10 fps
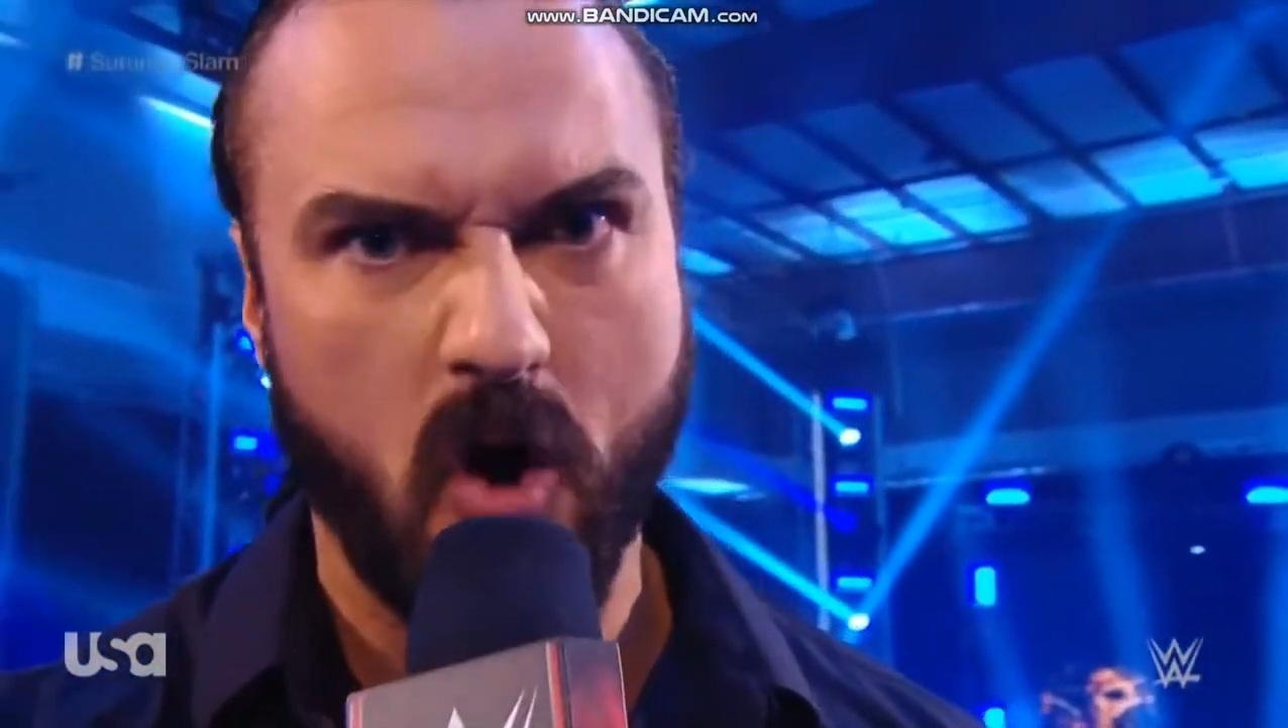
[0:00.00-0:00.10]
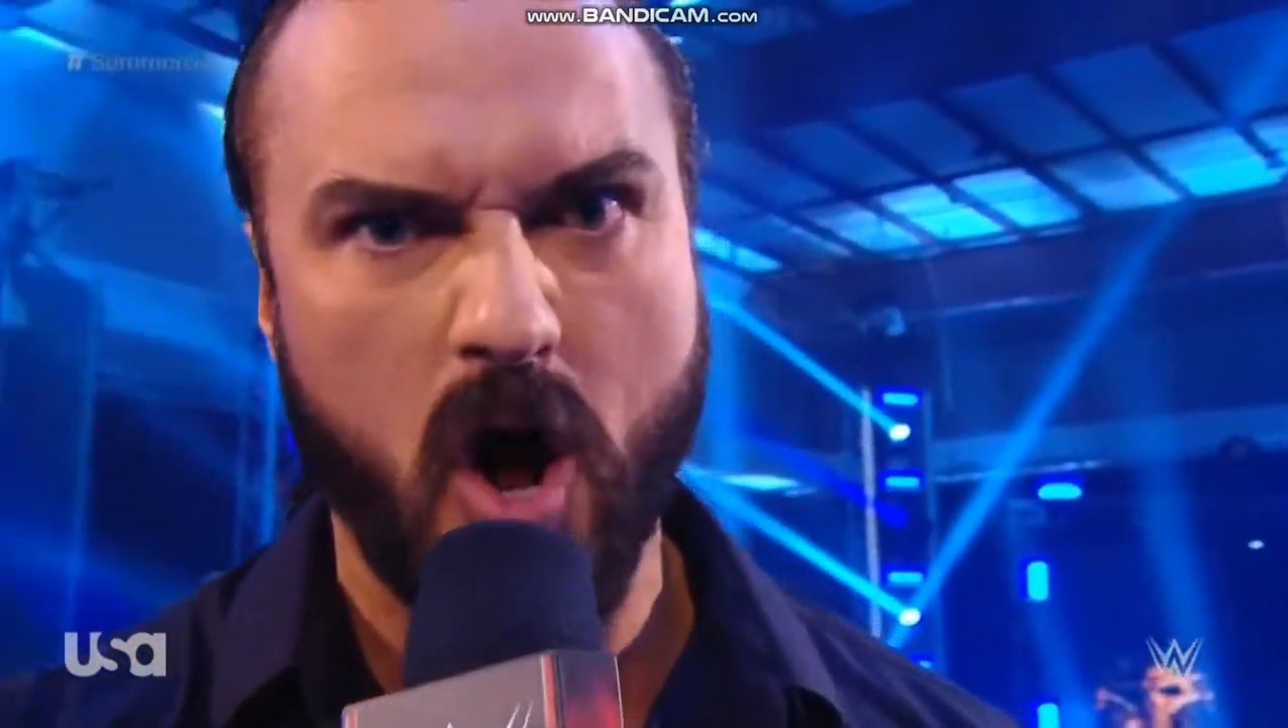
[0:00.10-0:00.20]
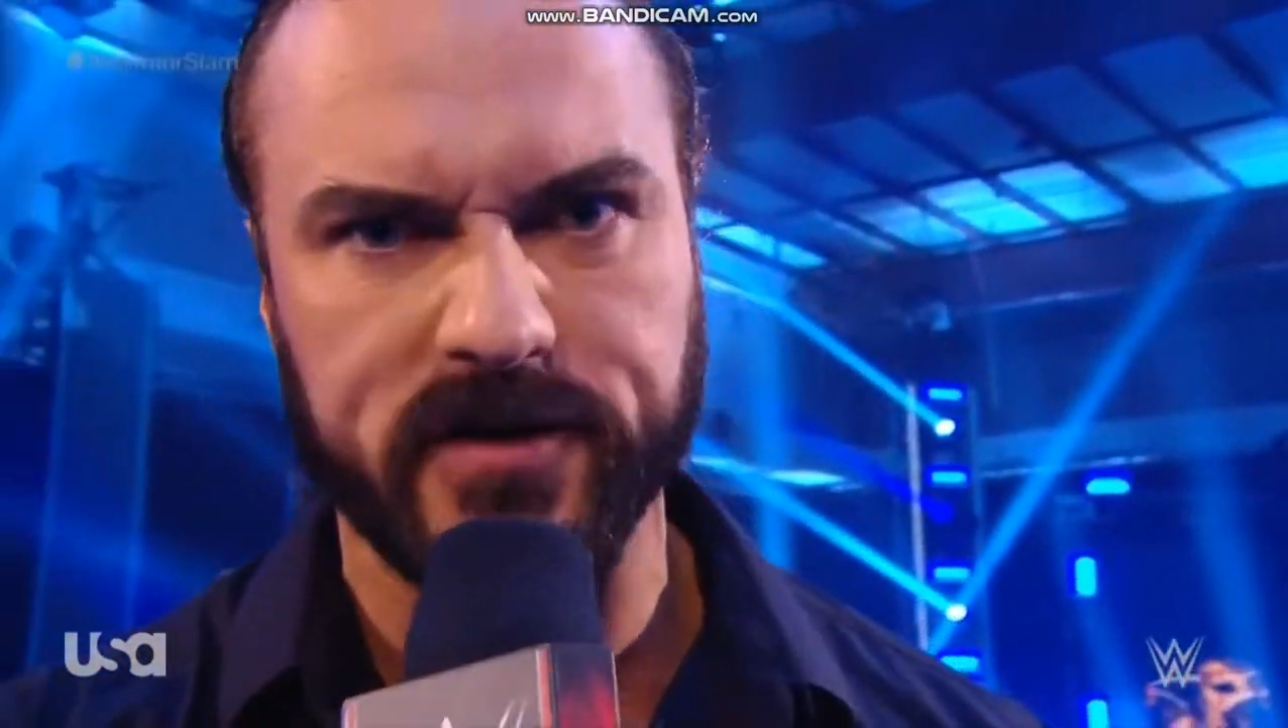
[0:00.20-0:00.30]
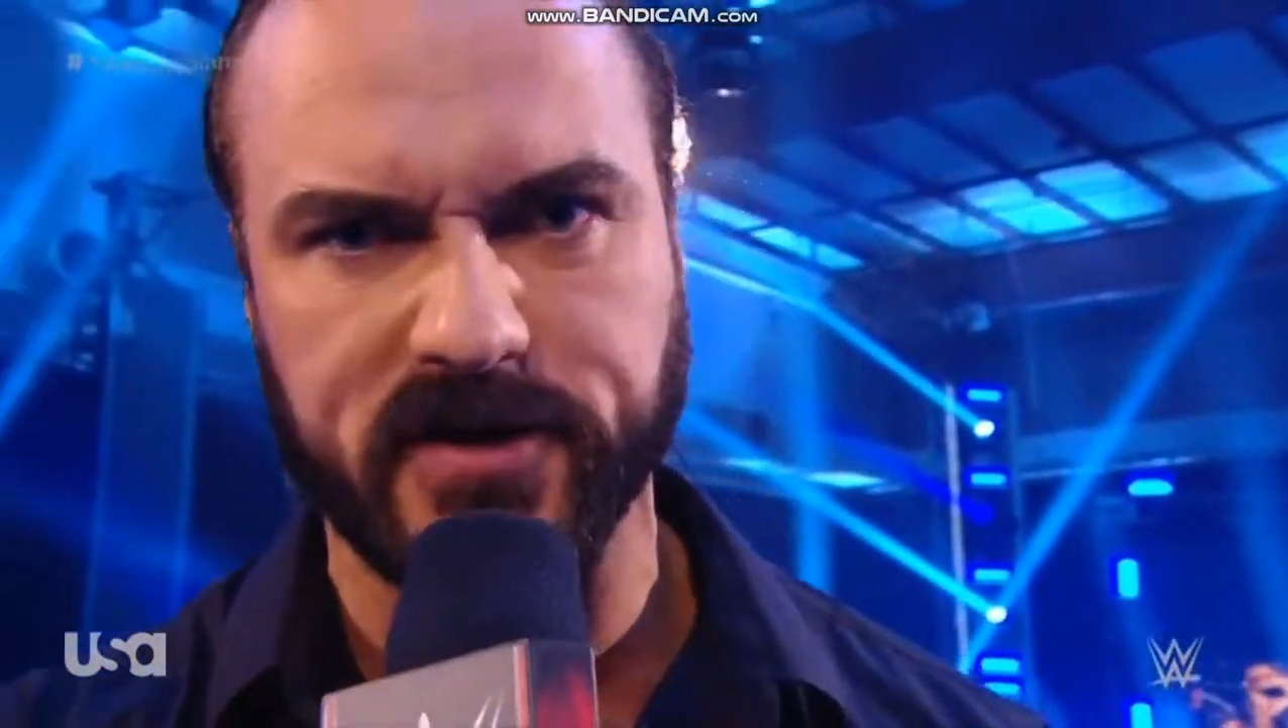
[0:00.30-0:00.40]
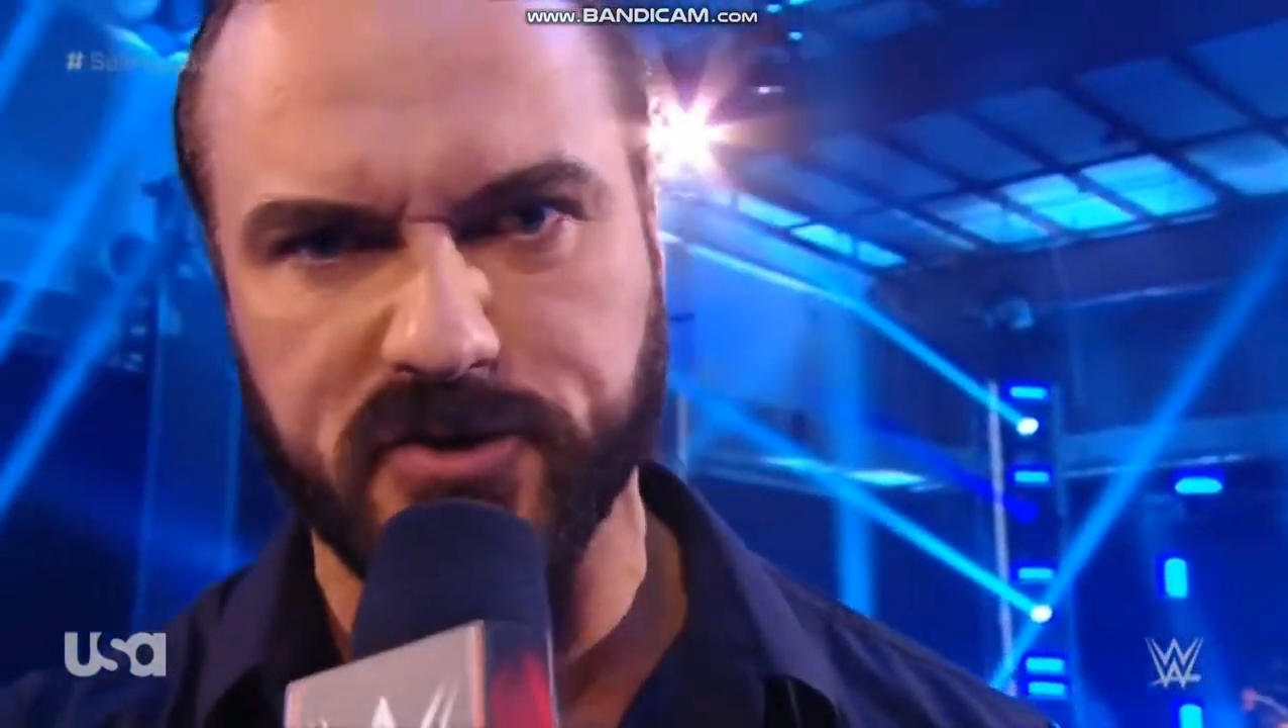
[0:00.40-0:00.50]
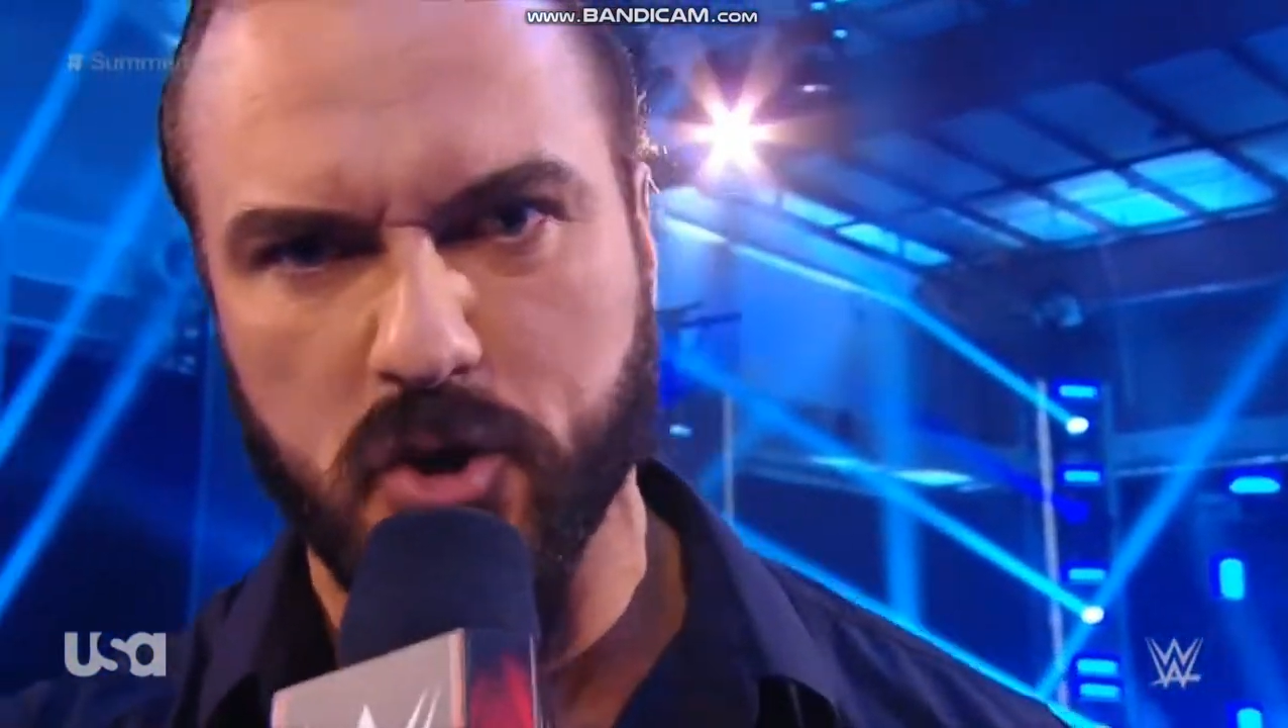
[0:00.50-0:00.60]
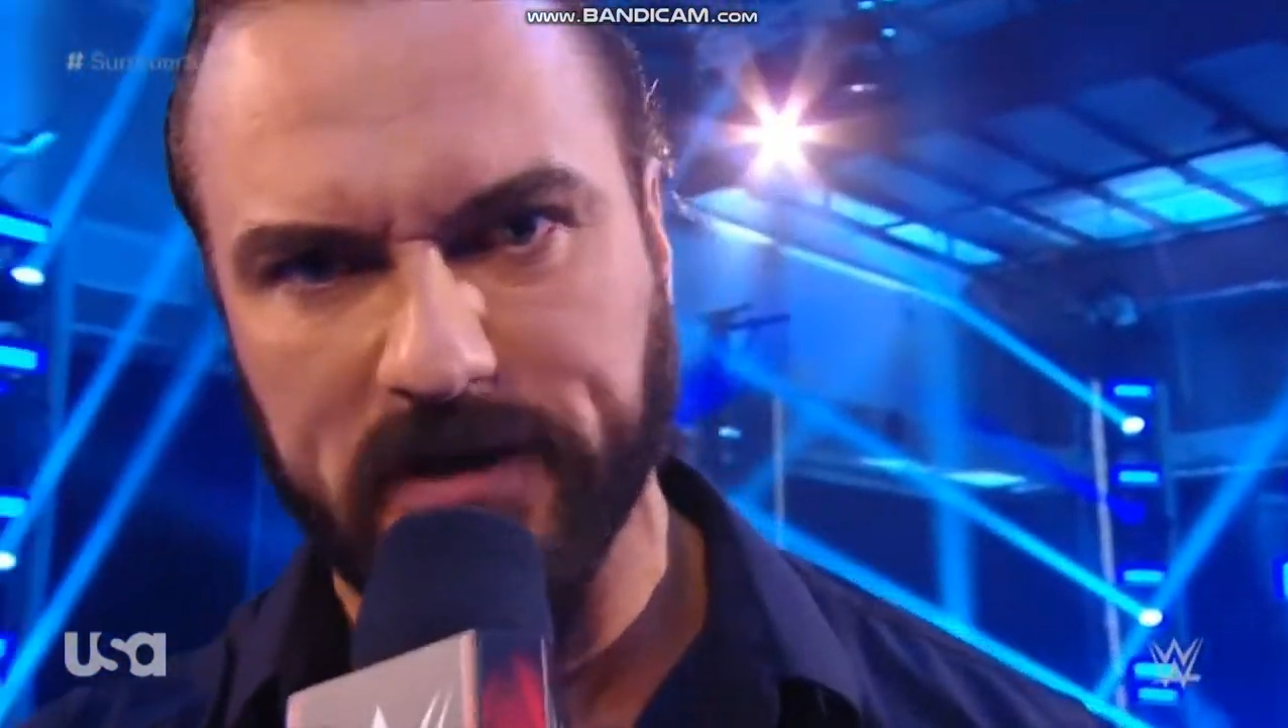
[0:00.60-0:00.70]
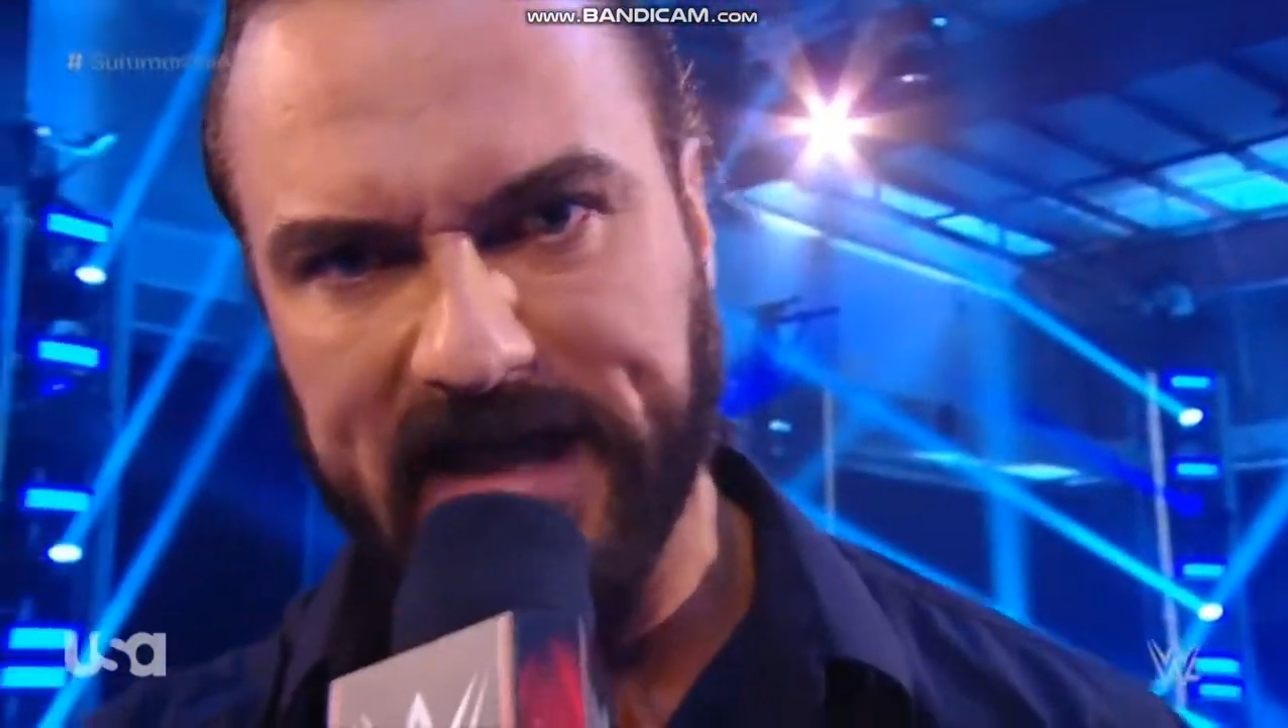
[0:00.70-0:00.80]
wronged in your